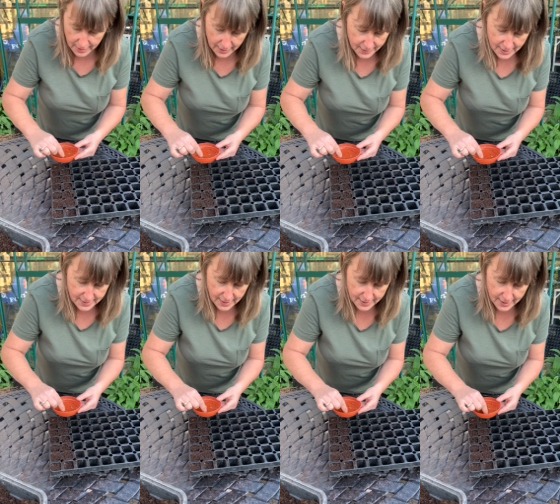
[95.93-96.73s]
And
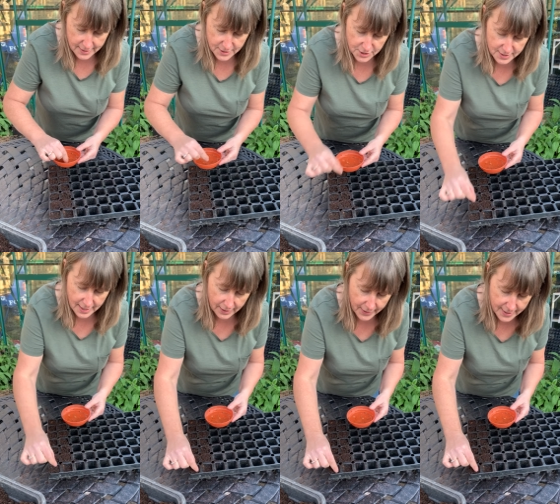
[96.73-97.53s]
that's it. That is just
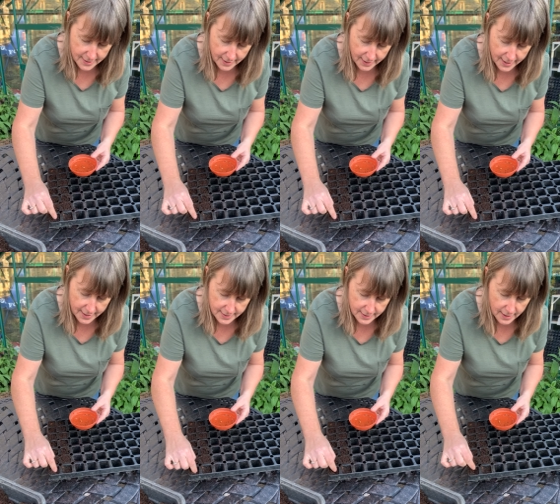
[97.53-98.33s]
how easy that
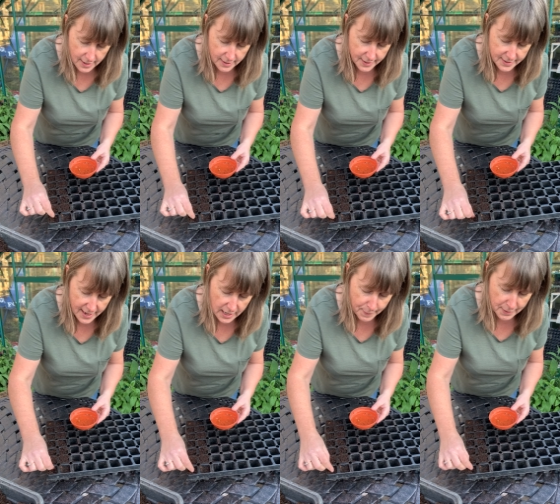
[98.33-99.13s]
is. They
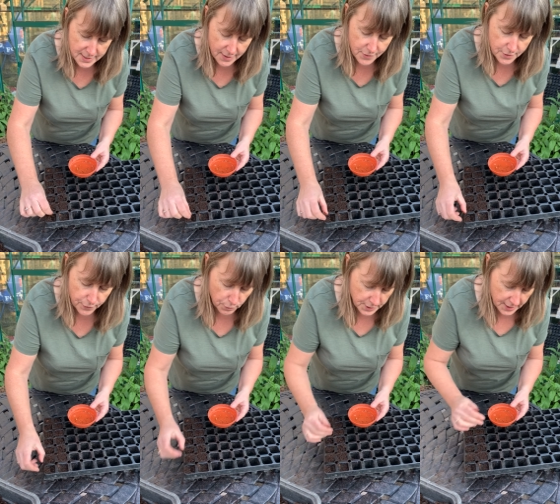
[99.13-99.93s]
take about 7 to
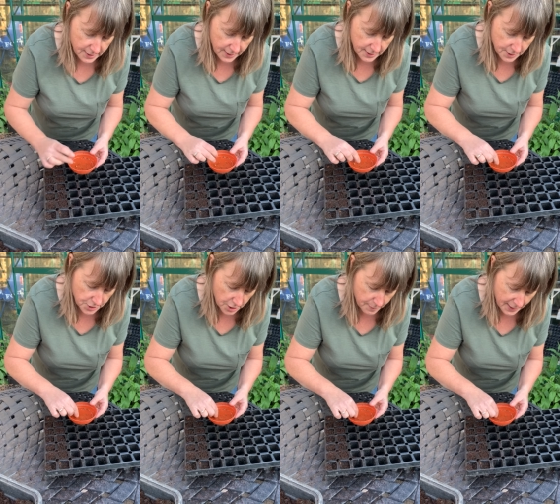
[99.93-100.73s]
14 days to
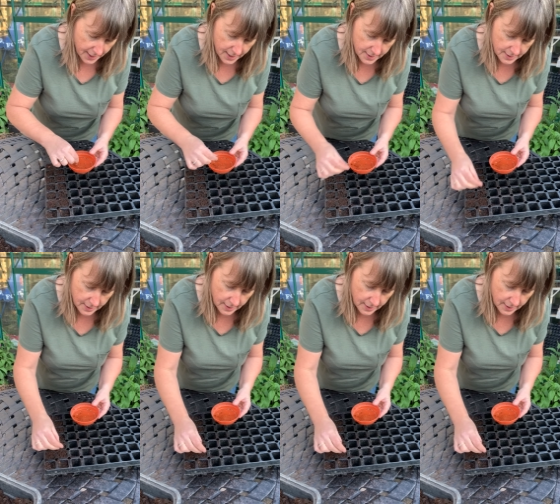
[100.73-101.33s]
germinate.